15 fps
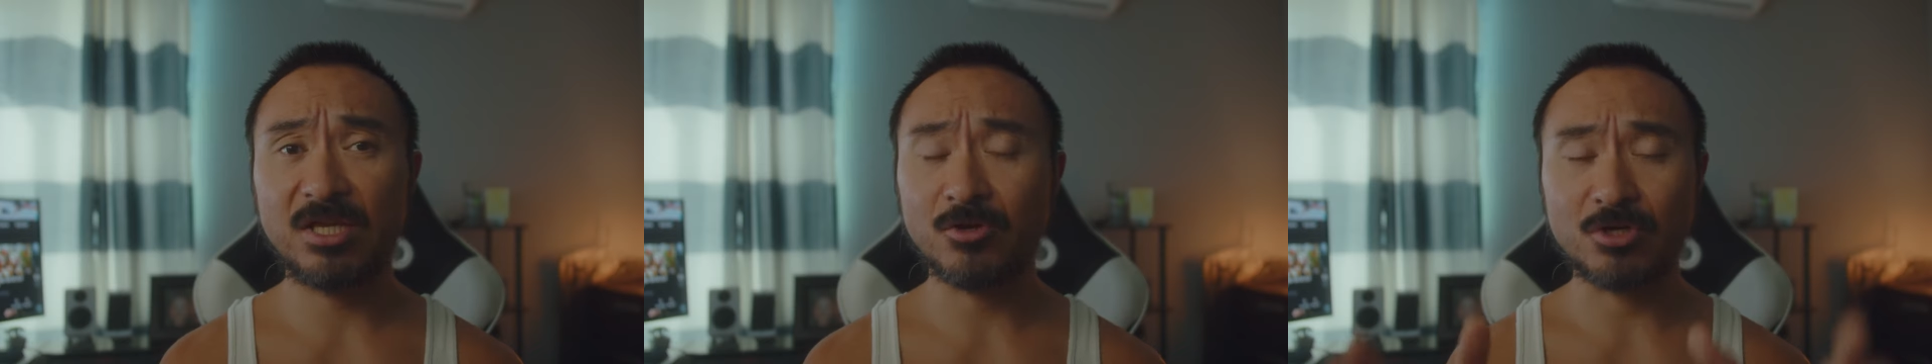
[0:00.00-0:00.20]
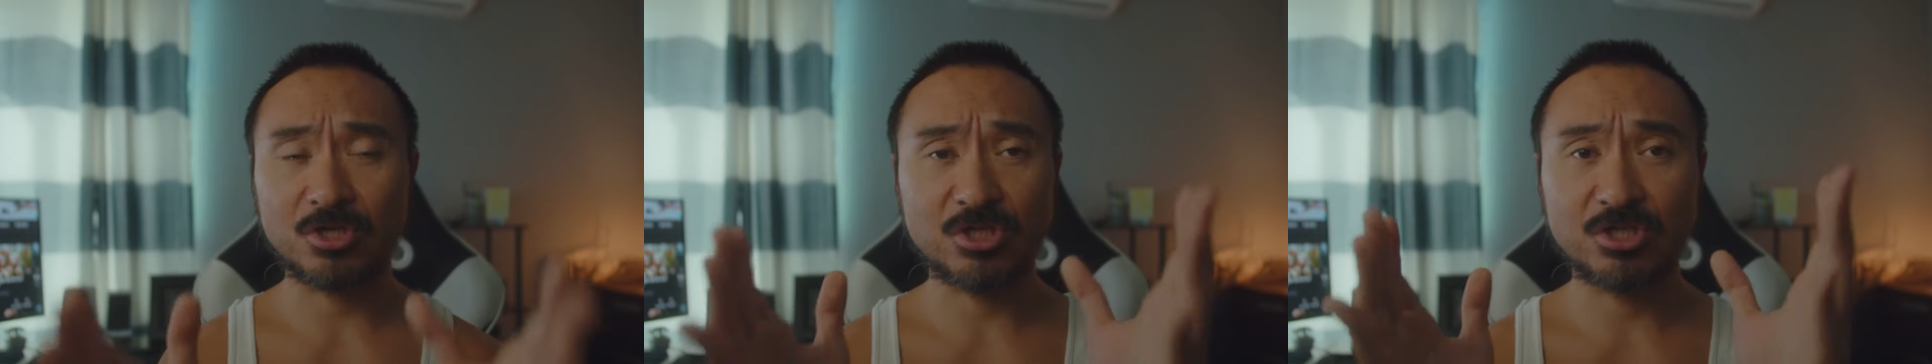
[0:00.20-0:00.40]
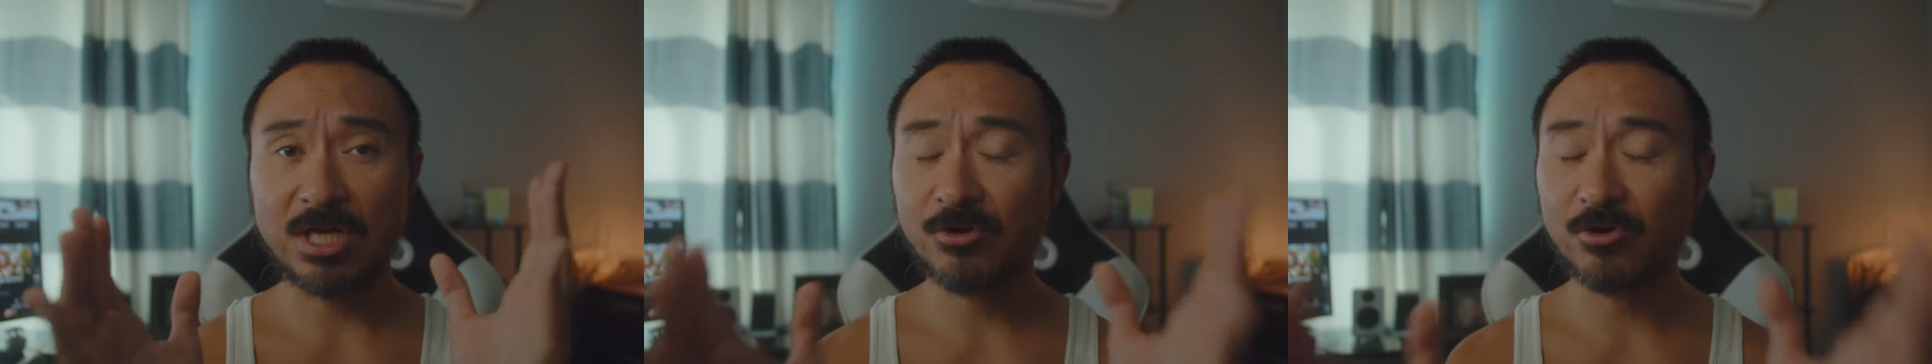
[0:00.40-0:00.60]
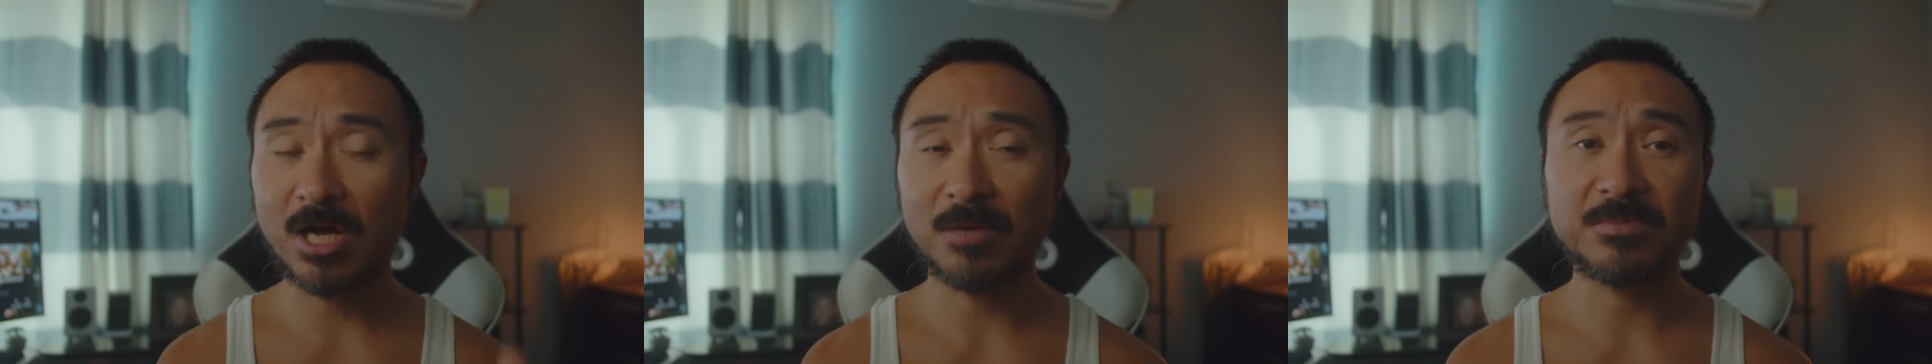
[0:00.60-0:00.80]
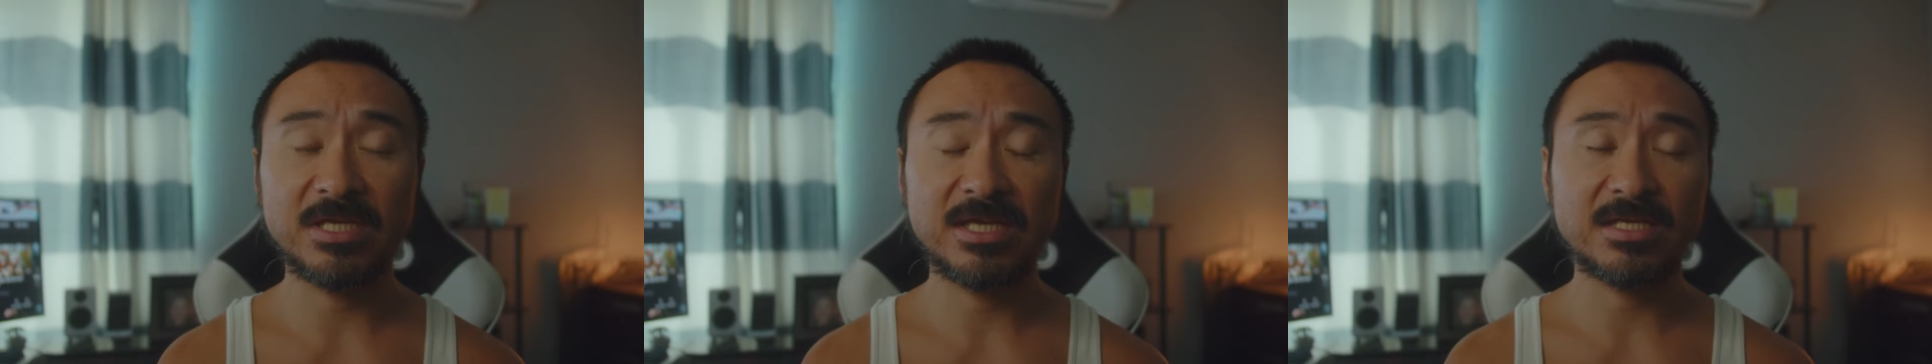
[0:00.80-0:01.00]
your Schneider
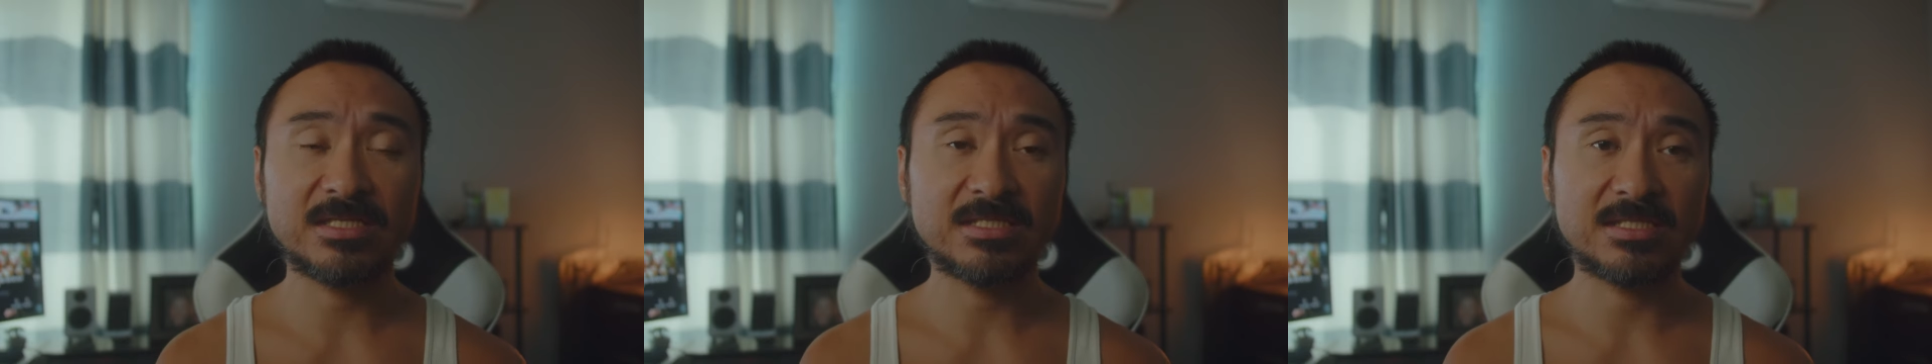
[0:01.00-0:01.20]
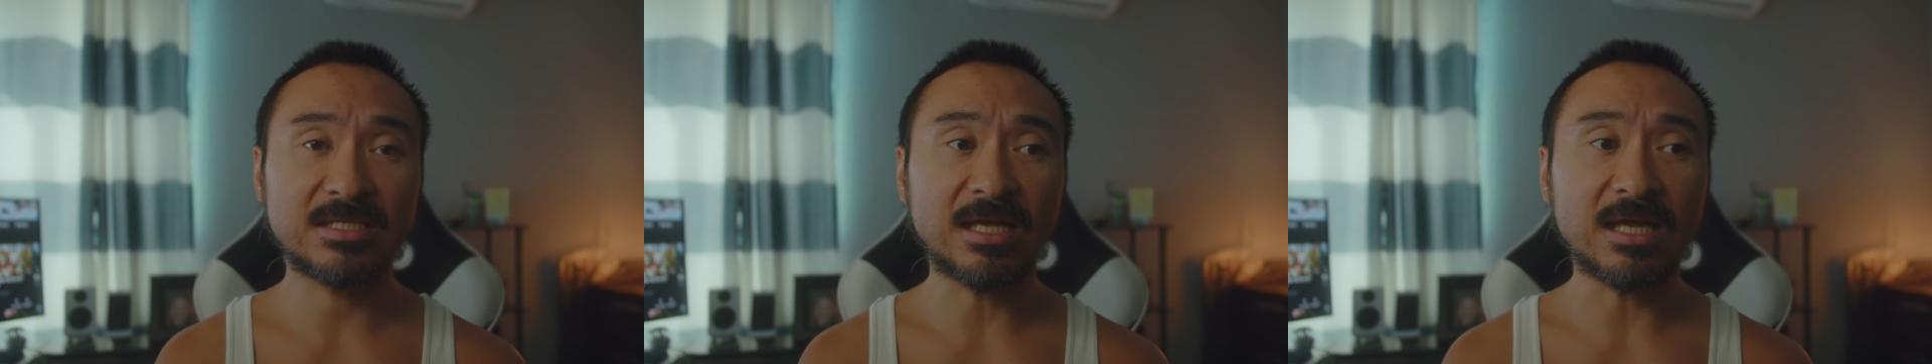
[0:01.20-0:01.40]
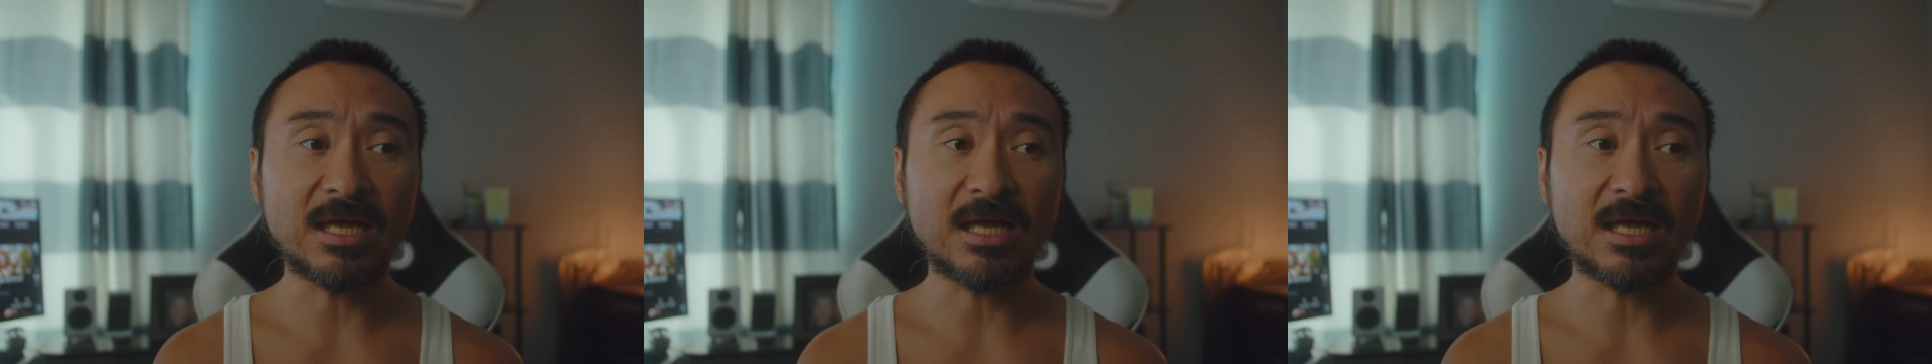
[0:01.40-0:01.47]
Optics,